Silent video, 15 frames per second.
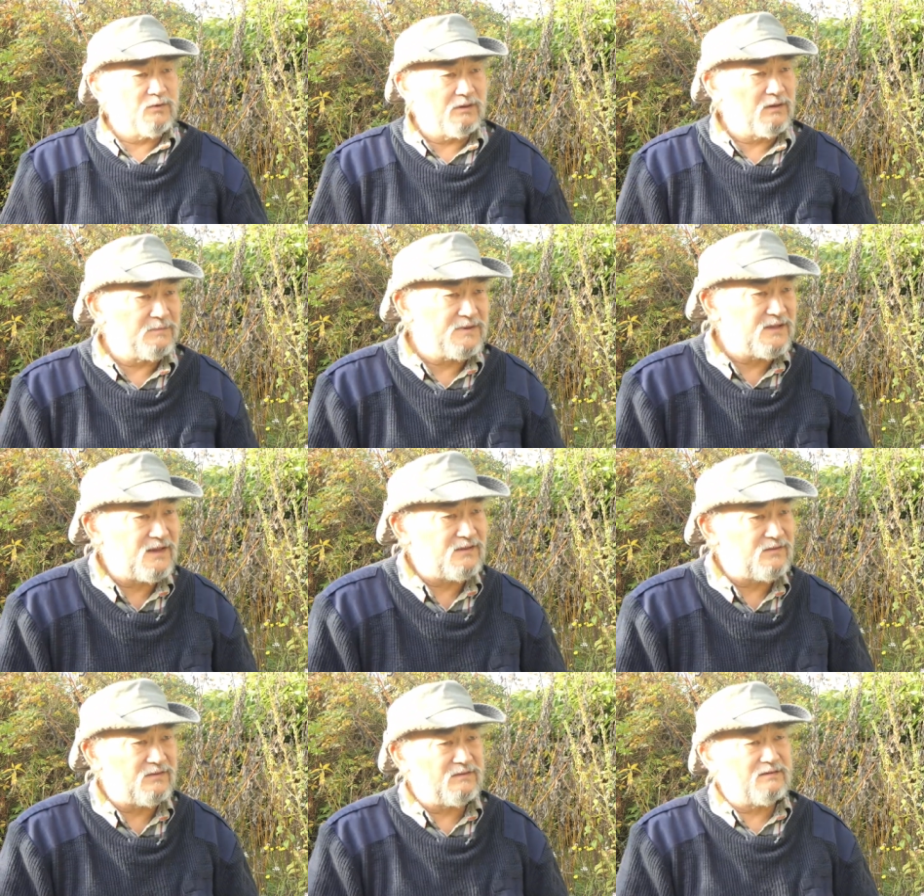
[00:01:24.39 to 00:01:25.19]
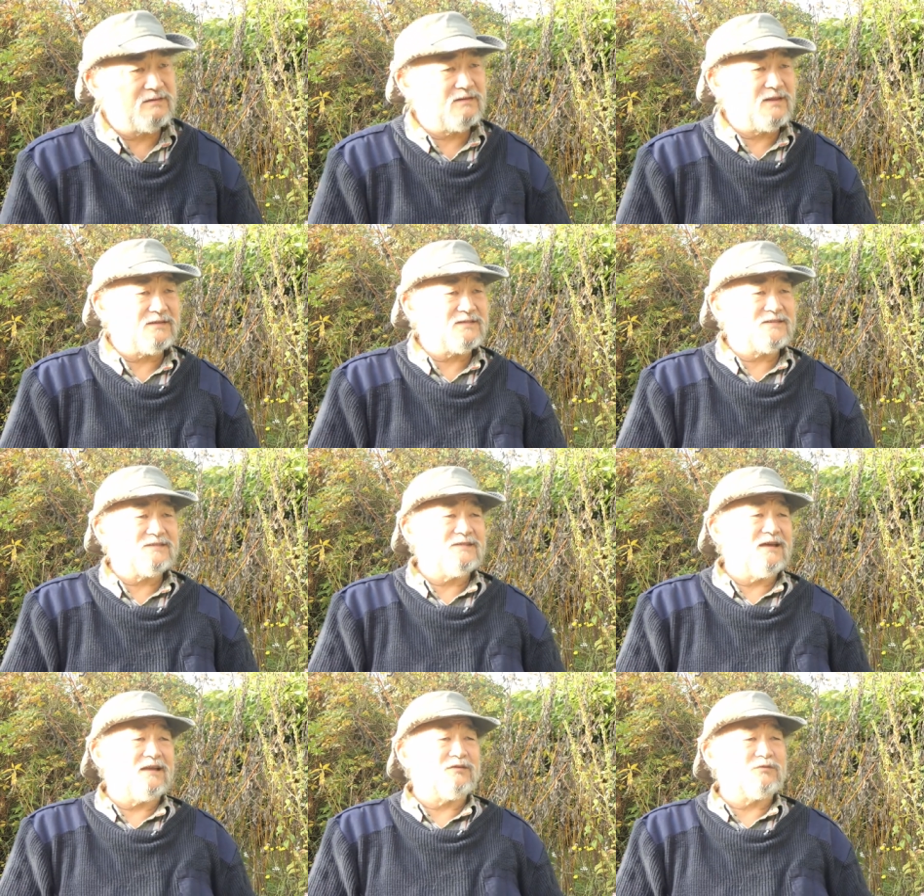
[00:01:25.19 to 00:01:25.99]
Well, I mean, that,
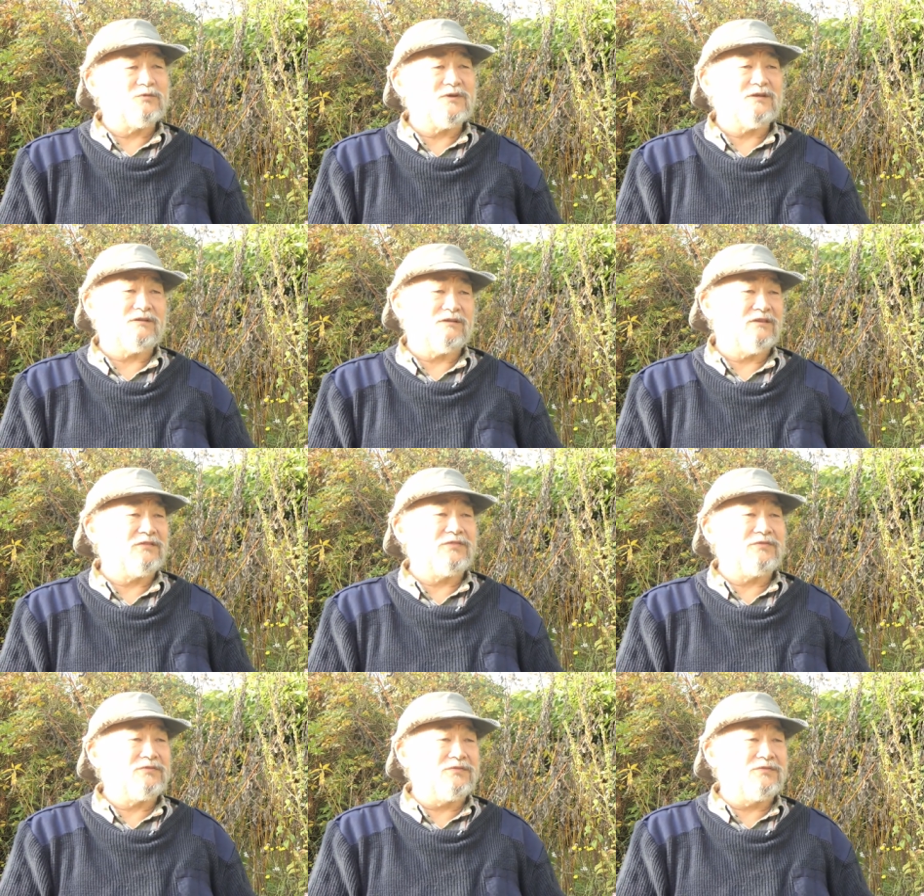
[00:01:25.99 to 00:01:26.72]
that's not a real